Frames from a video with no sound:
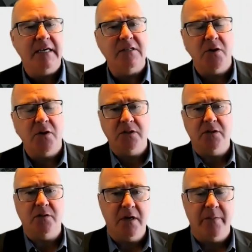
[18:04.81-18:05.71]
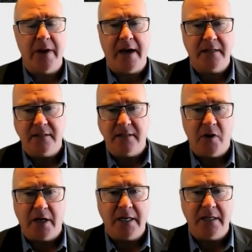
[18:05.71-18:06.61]
is going to come back to the
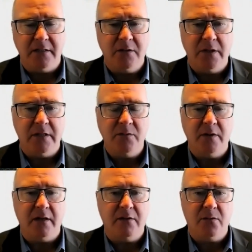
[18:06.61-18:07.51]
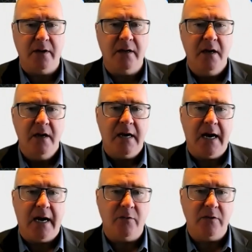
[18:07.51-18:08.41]
market in 2023 uh,